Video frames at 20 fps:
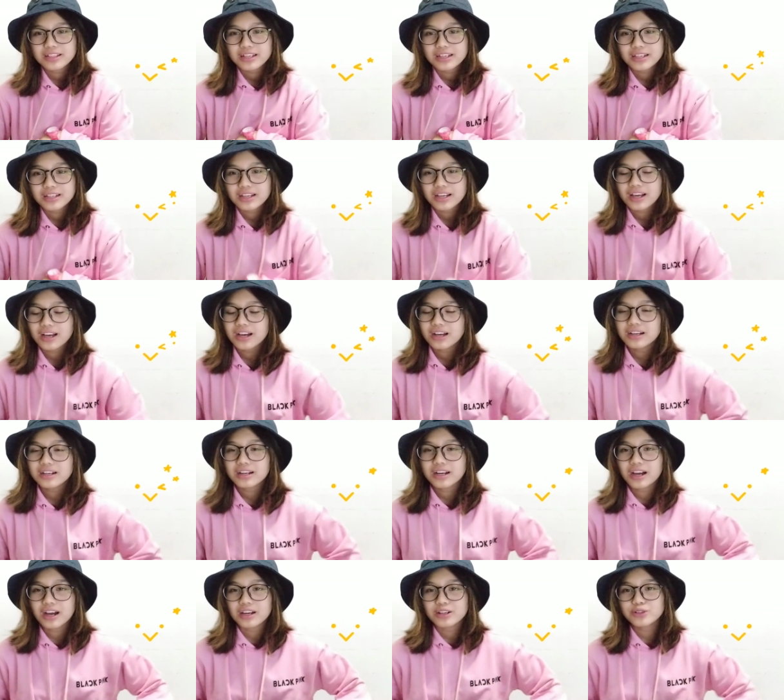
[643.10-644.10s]
Like,
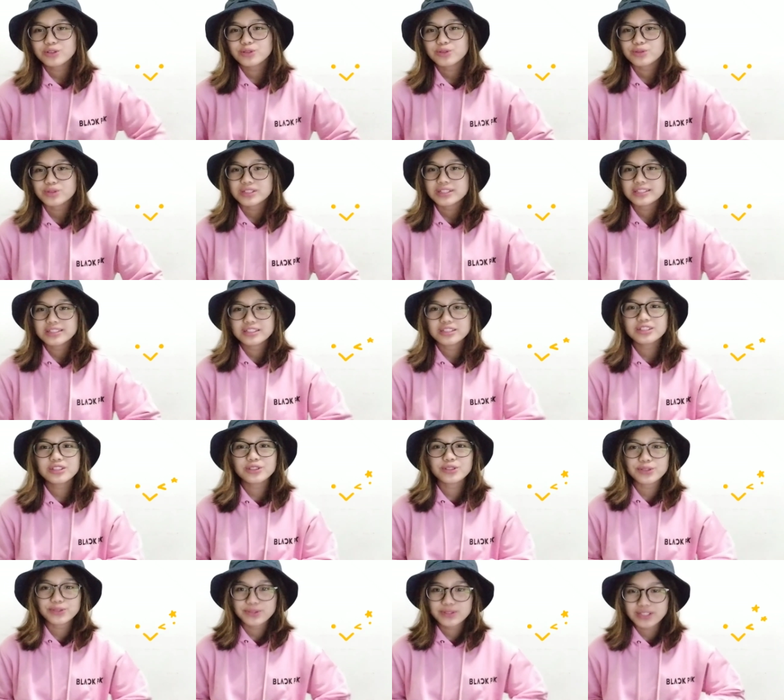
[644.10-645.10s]
I don't know, it's
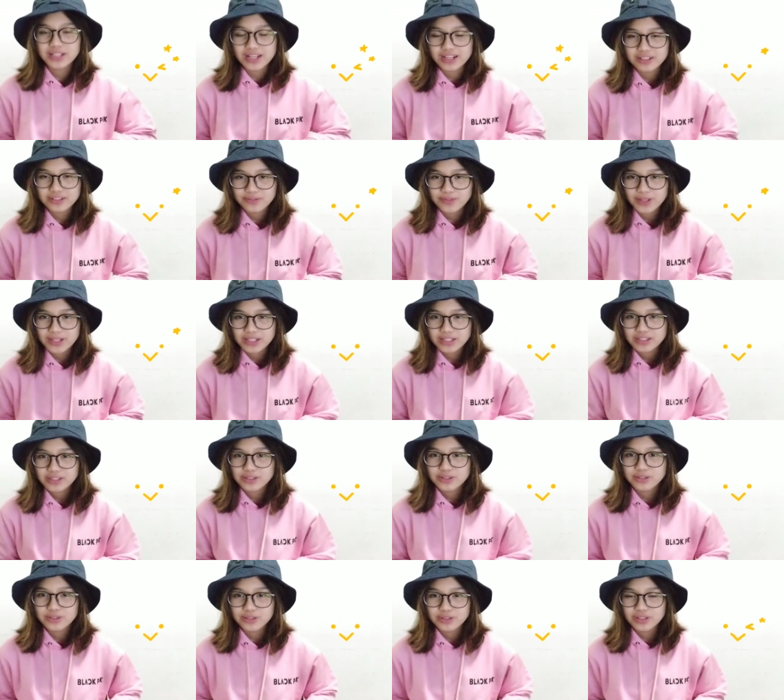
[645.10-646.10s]
just so
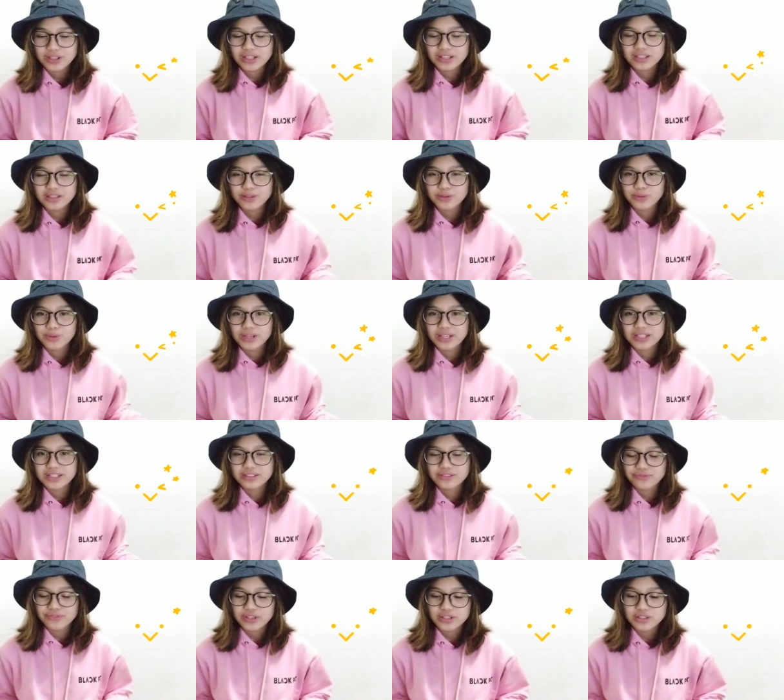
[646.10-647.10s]
satisfying to look at the way
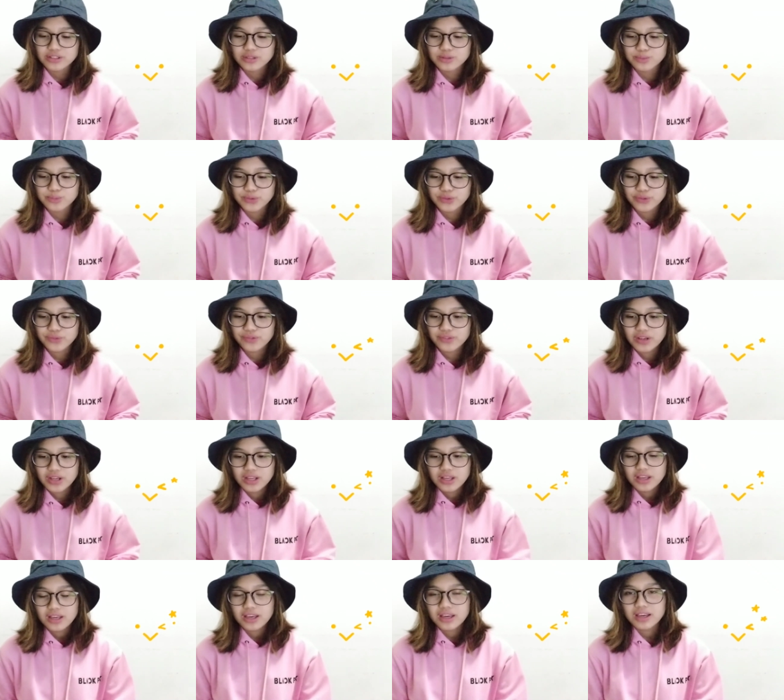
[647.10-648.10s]
his fingers move,
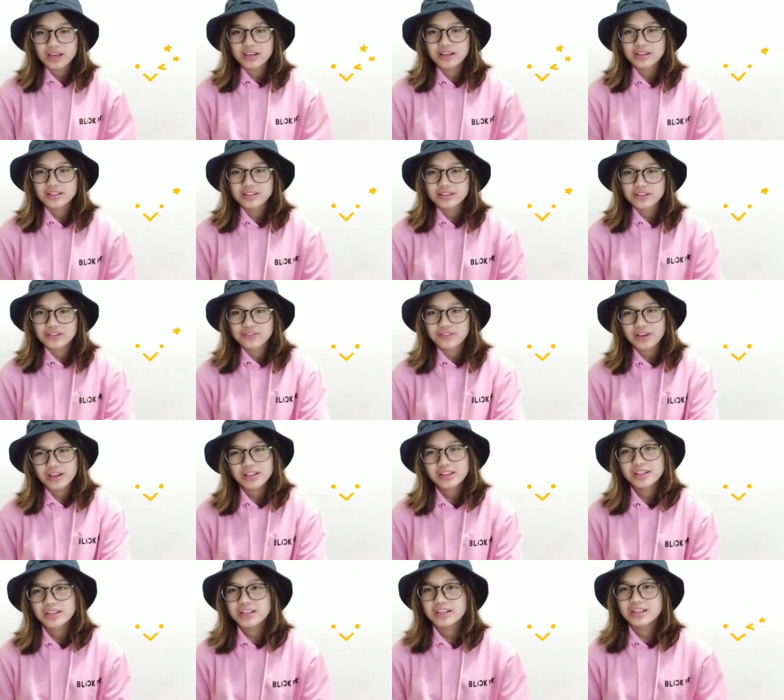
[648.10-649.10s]
and the
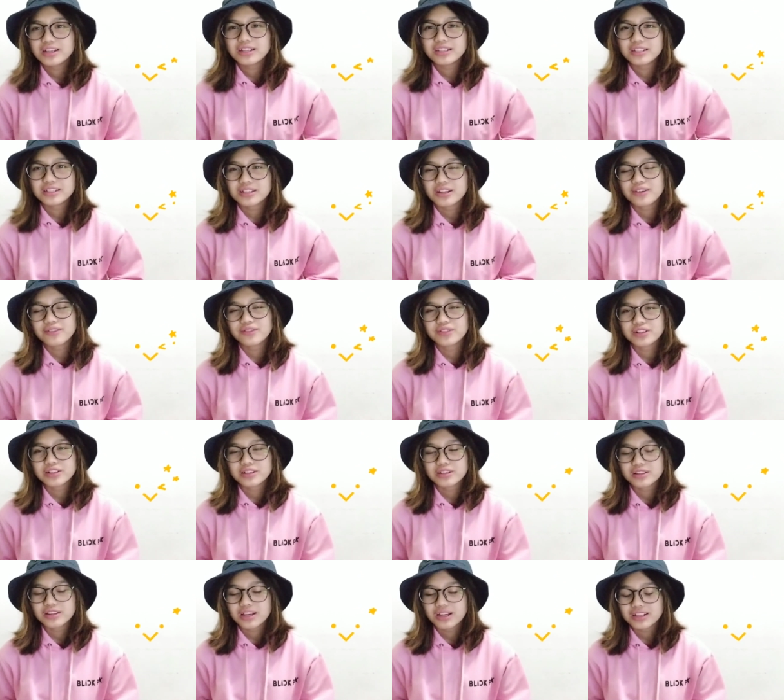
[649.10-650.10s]
fact that he
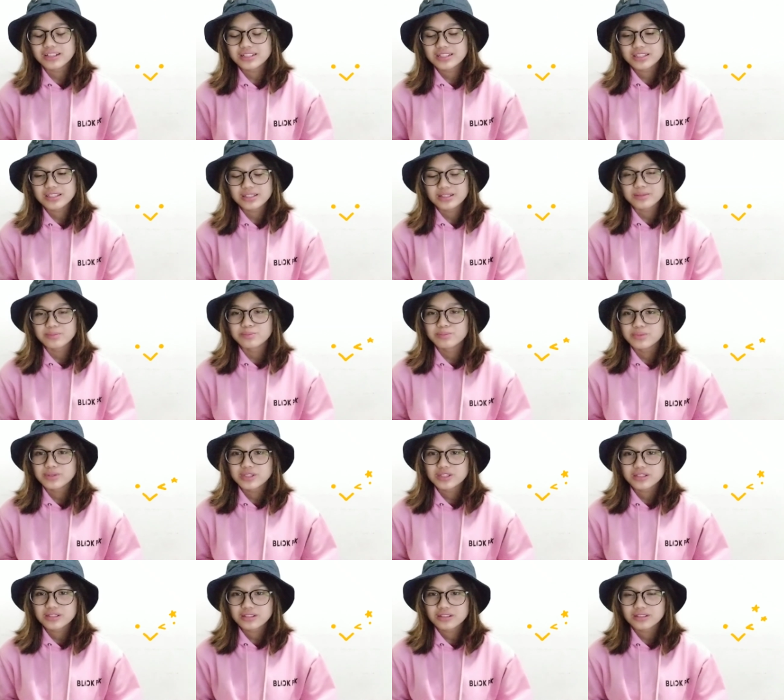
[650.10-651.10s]
never like
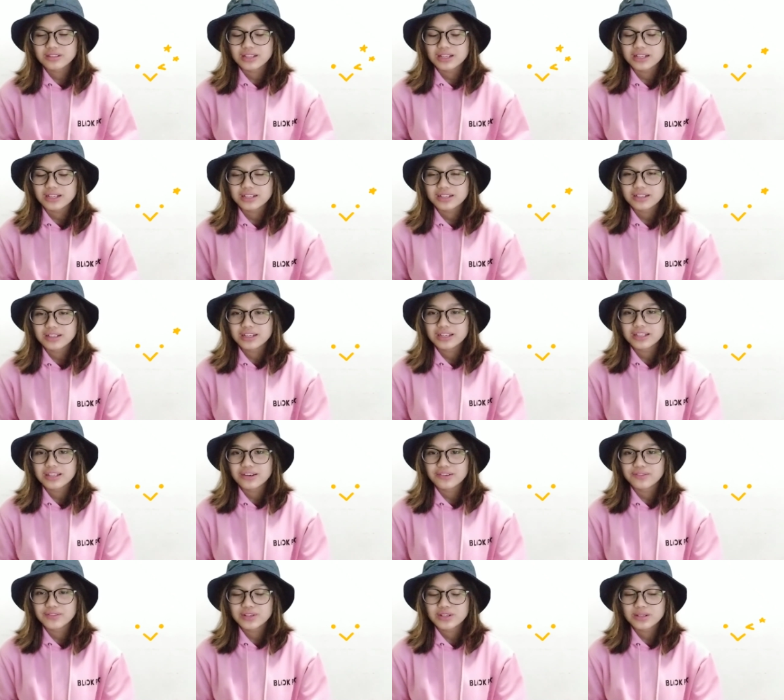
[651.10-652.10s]
slips, like he
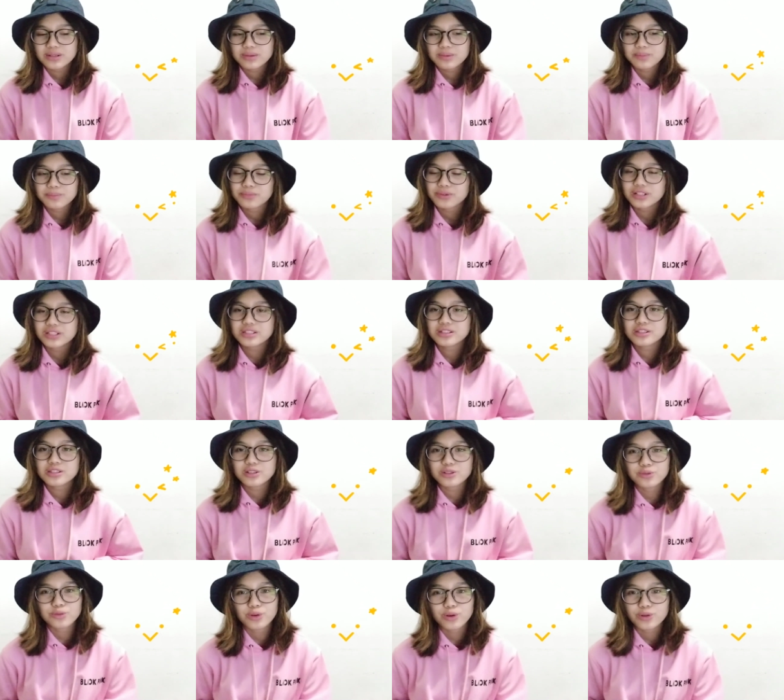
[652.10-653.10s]
never
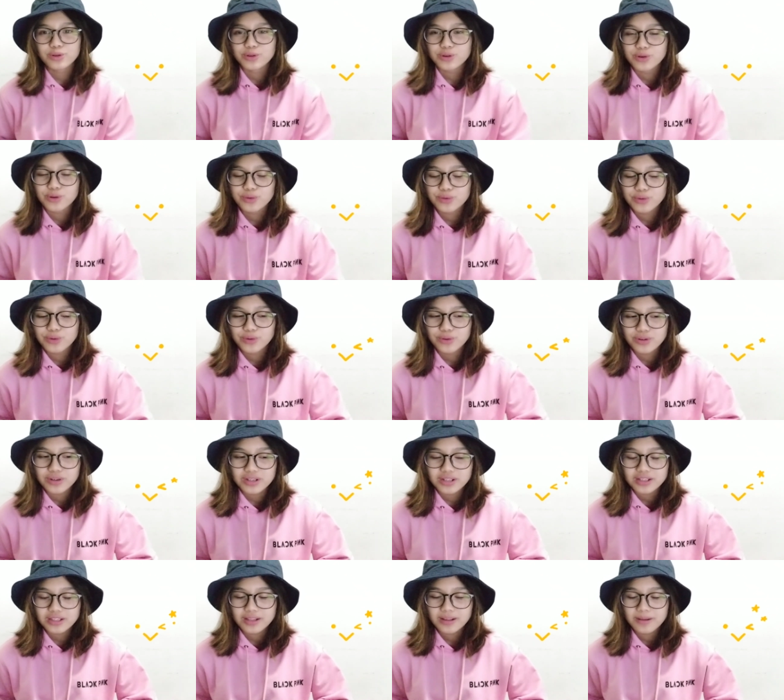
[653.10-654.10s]
presses a wrong note or
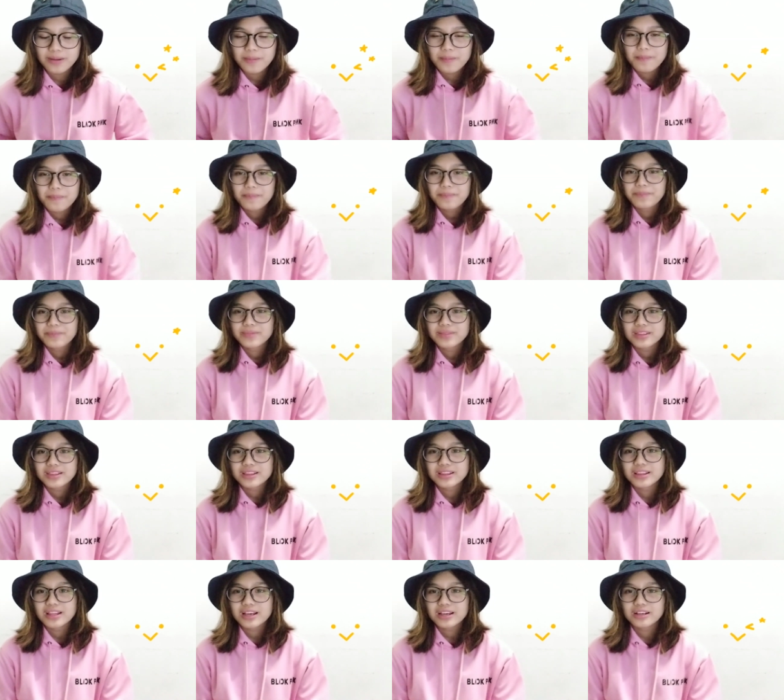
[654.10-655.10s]
anything.
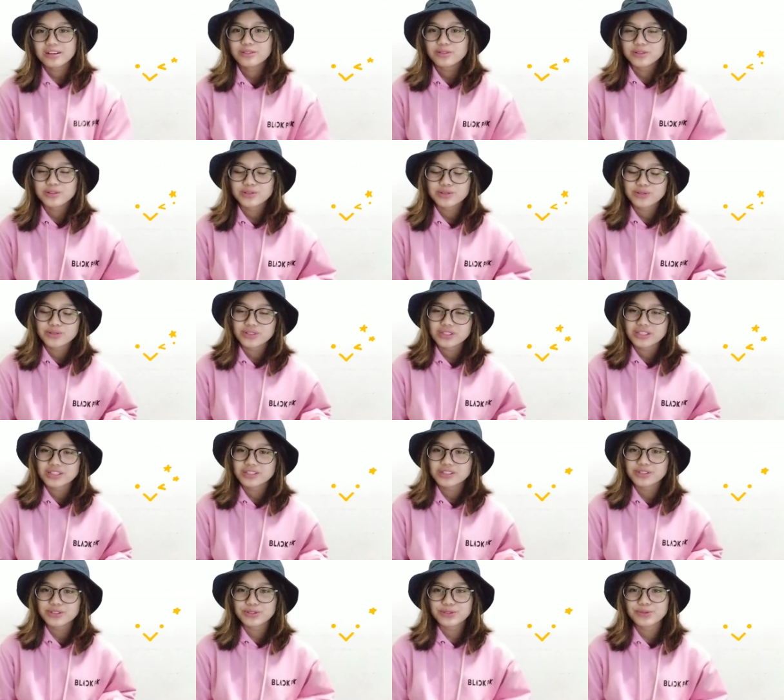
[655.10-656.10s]
That also is
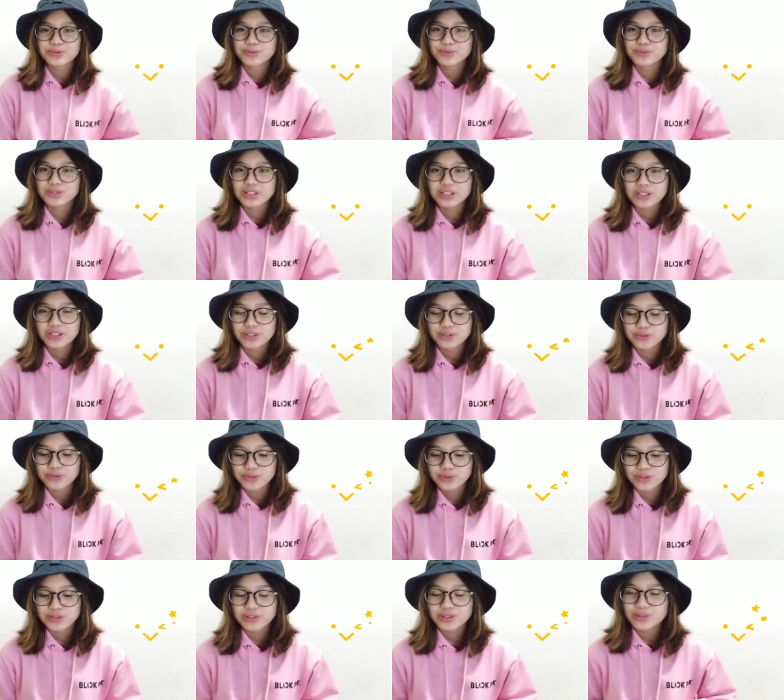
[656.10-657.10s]
just really
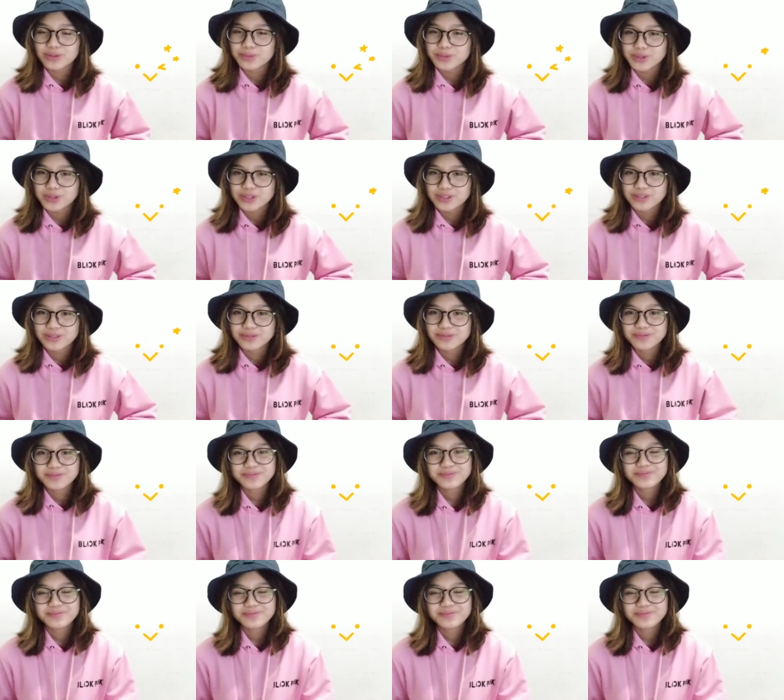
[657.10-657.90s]
cool. Come on.